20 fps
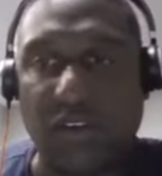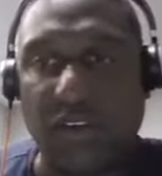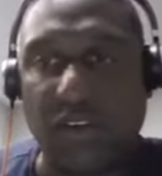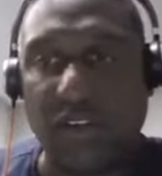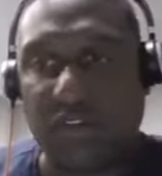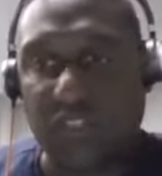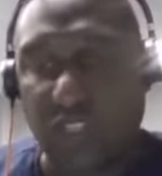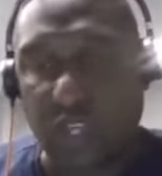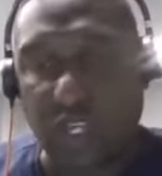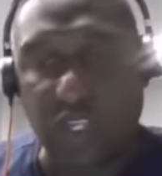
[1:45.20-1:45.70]
or
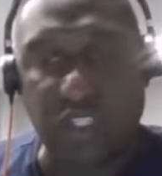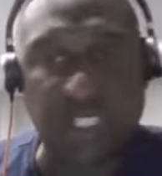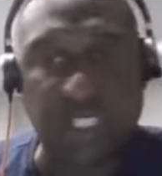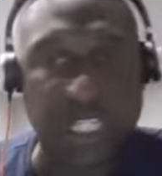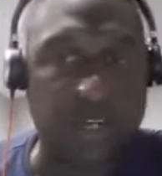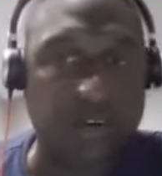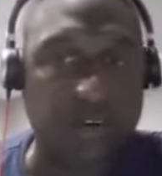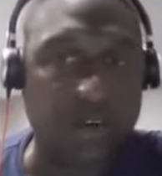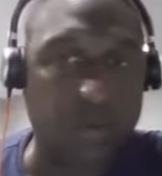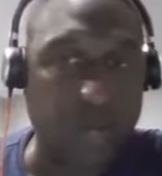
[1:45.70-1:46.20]
mm.
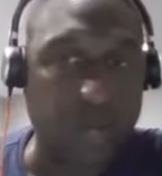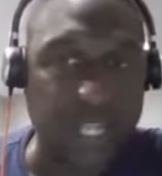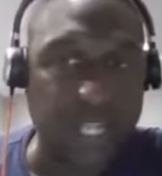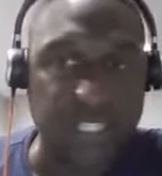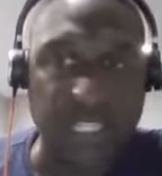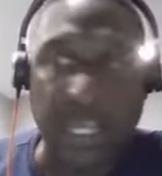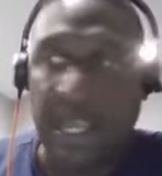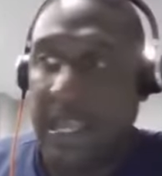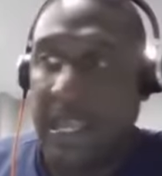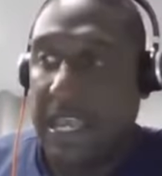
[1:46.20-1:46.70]
Thursday or
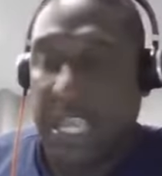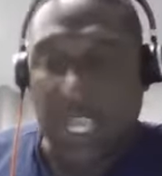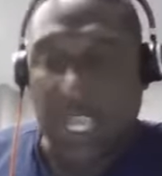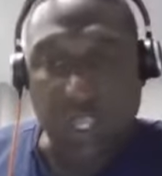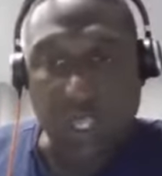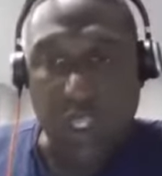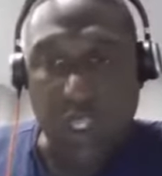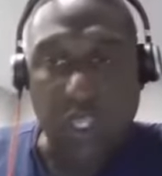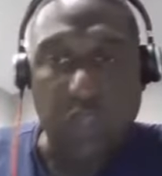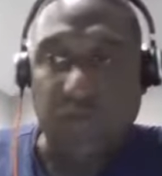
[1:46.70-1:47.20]
Wednesday.
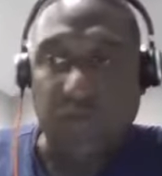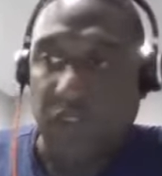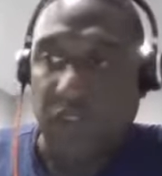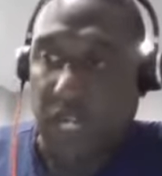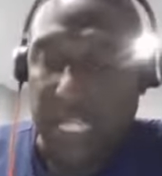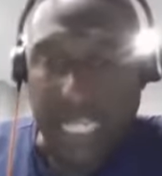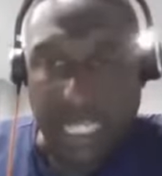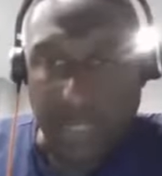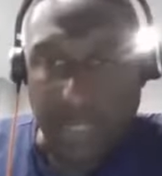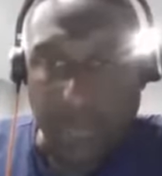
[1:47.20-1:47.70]
You've
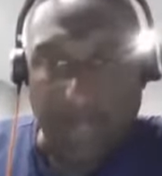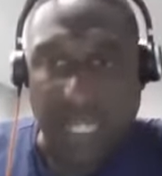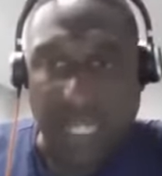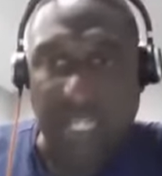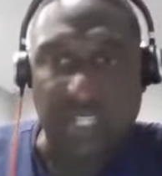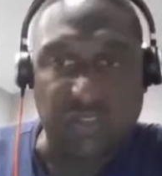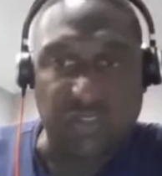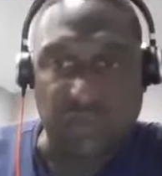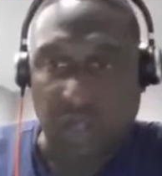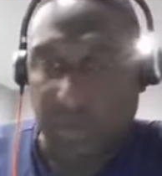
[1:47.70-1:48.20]
got to get the
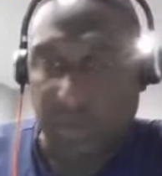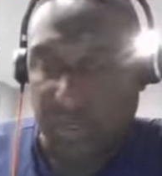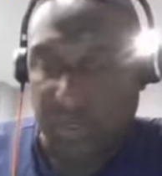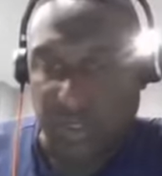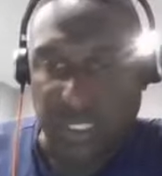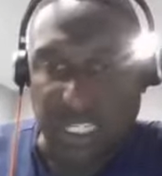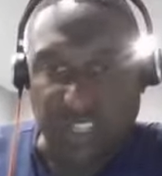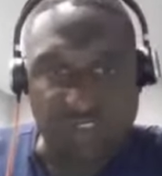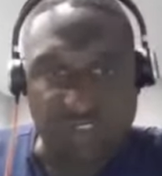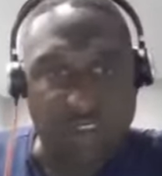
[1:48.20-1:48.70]
balance right
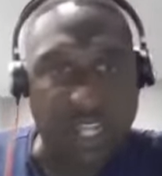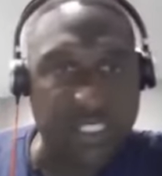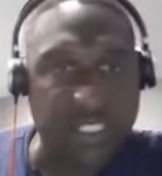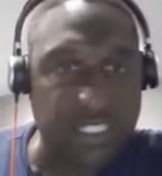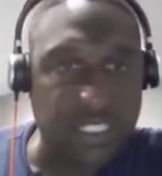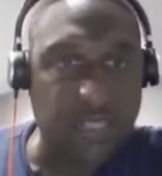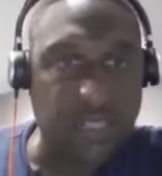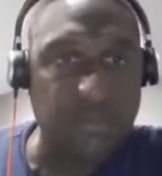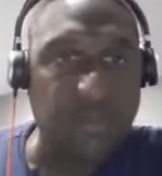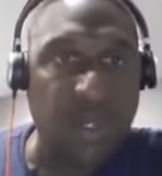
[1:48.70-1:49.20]
between
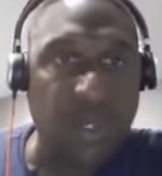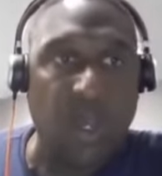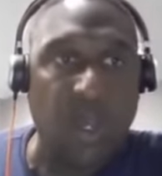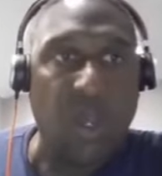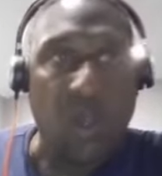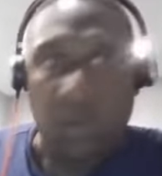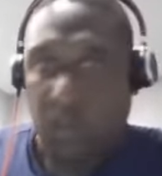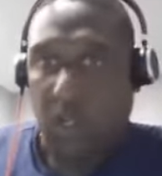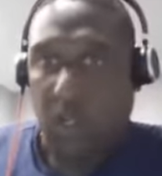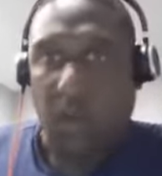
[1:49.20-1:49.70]
attracting them,
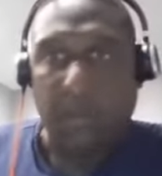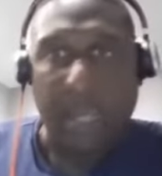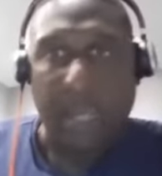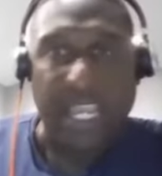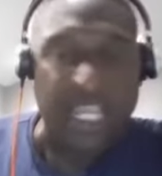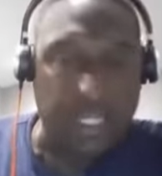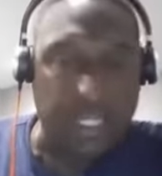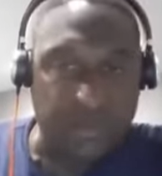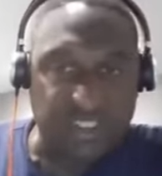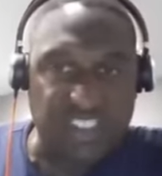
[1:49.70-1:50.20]
not
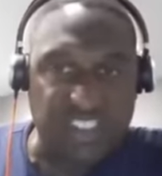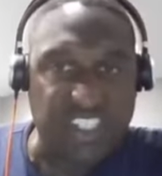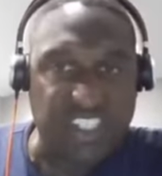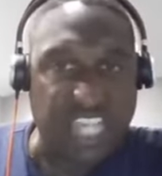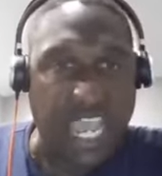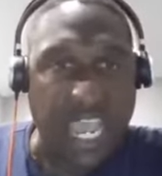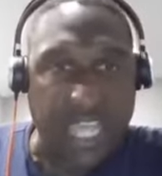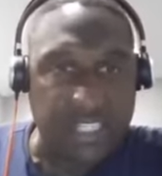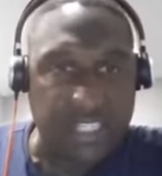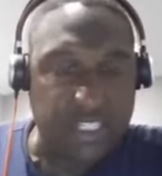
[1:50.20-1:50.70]
making them
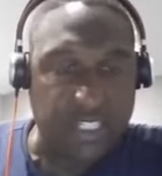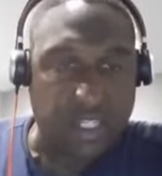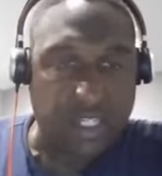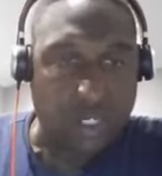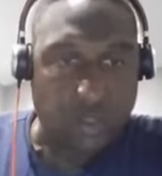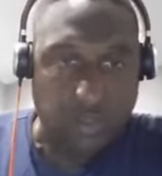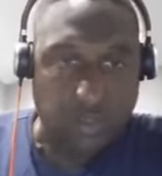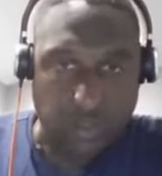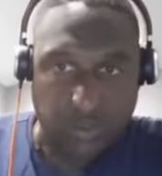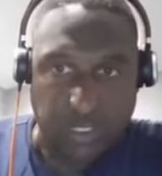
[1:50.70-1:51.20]
scared to
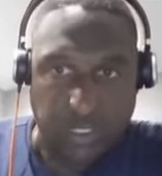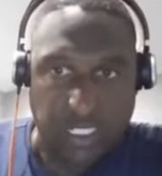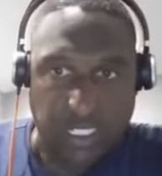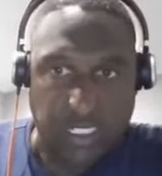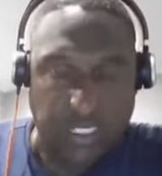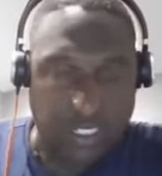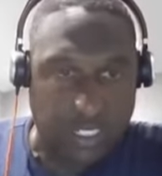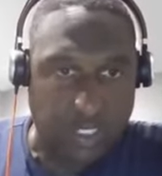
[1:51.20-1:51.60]
go to a,